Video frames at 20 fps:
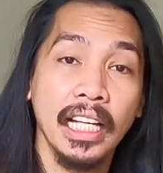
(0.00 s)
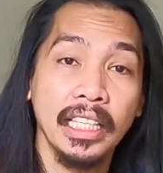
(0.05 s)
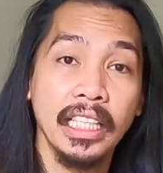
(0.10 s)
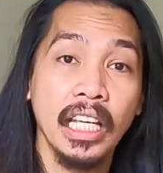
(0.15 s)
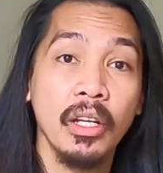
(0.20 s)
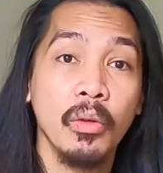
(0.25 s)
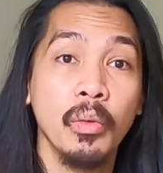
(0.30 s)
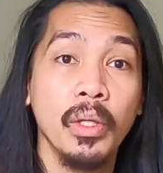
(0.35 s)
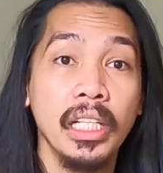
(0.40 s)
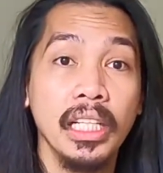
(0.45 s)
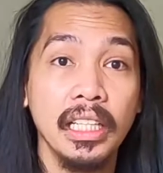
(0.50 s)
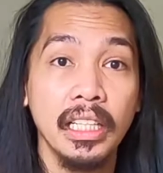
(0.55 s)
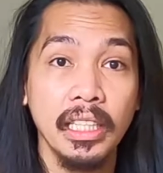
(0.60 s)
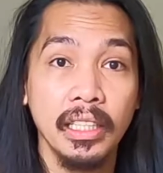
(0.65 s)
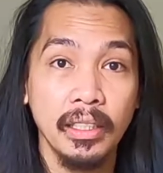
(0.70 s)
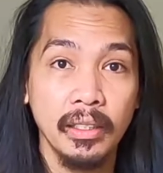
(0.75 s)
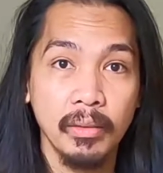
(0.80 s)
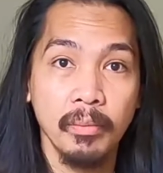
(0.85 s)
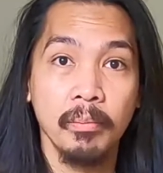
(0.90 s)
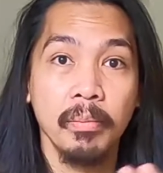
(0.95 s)
they
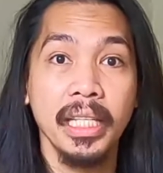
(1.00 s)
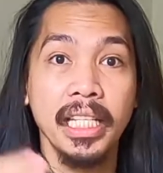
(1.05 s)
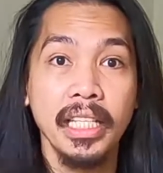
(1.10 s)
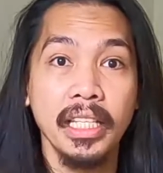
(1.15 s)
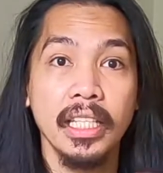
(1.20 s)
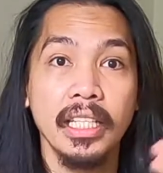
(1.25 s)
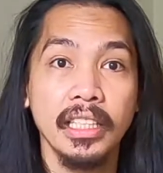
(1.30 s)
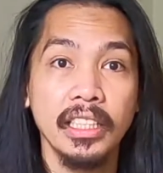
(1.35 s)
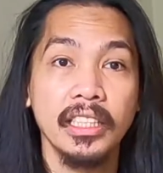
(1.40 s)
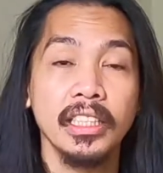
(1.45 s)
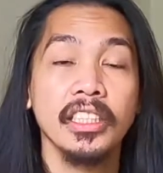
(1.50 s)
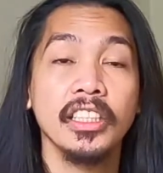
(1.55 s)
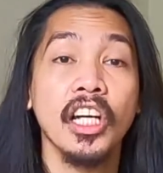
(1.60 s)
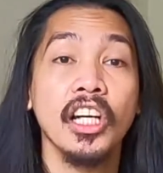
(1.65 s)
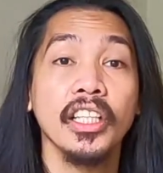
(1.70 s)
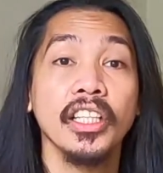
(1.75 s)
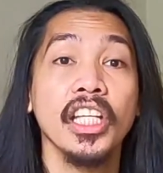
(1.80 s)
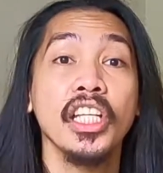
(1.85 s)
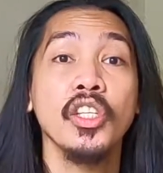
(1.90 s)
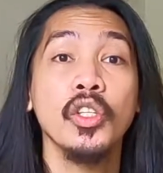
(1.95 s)
will be
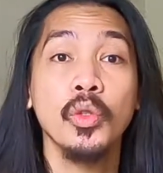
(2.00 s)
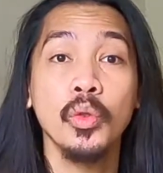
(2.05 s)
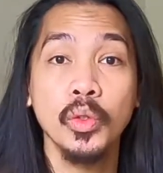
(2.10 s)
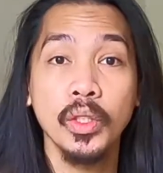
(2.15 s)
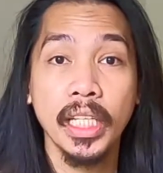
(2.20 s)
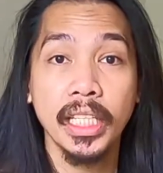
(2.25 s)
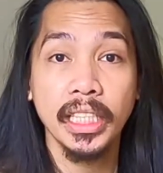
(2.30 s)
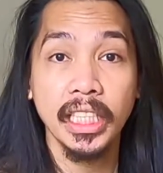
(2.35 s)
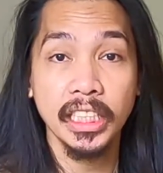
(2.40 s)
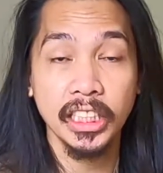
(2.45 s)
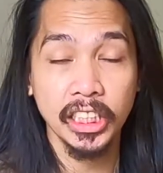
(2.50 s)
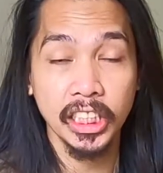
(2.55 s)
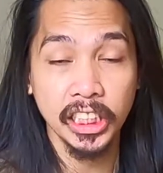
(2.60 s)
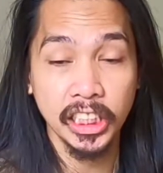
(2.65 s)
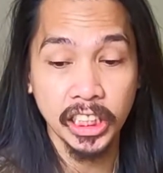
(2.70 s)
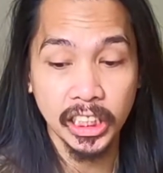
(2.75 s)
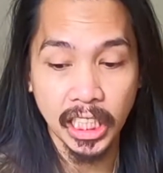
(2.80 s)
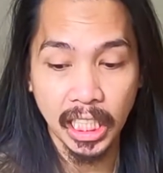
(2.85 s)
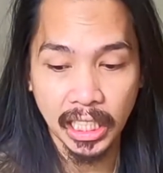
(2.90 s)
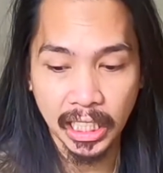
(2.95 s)
starting using this
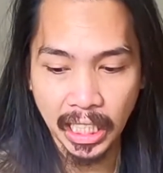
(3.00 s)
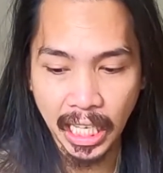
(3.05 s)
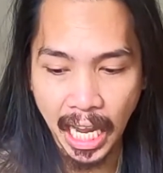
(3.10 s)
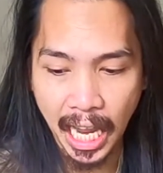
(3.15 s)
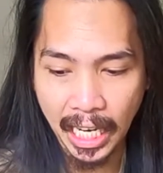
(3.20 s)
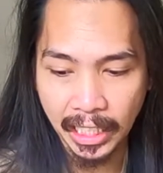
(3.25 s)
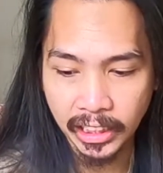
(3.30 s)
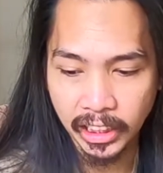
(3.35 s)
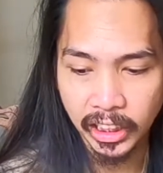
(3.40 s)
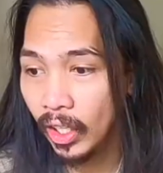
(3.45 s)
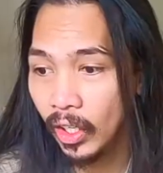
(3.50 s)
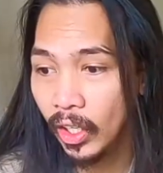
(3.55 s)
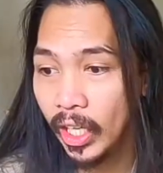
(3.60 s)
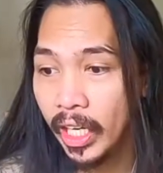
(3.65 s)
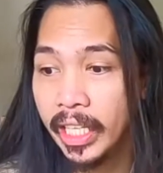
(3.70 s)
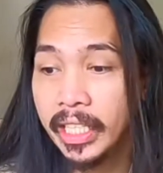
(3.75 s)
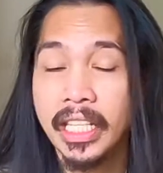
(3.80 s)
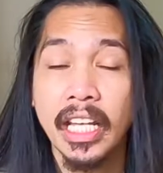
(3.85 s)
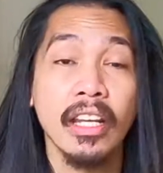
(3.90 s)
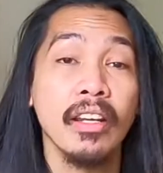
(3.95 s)
digital cash.
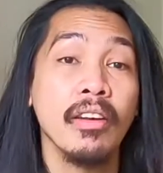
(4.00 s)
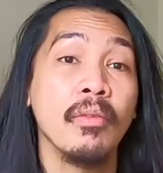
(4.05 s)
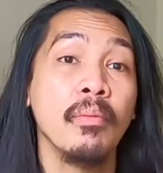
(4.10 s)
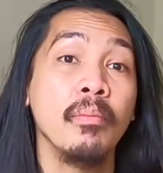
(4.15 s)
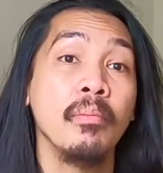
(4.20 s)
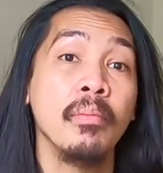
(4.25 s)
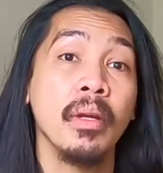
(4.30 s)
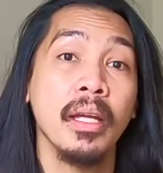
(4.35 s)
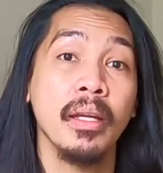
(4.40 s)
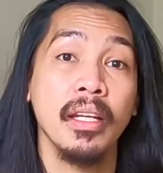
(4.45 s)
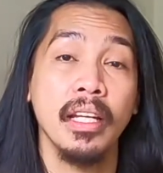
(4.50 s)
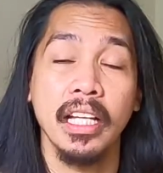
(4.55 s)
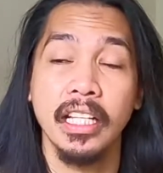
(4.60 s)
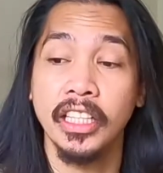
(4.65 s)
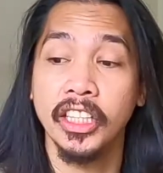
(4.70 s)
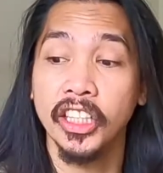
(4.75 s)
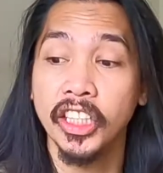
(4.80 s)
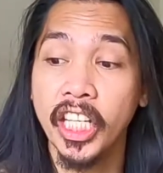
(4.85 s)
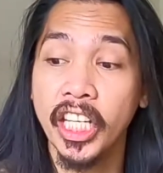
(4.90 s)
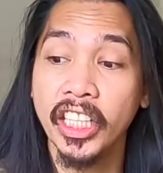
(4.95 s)
And then
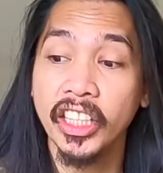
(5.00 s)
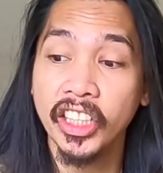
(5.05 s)
they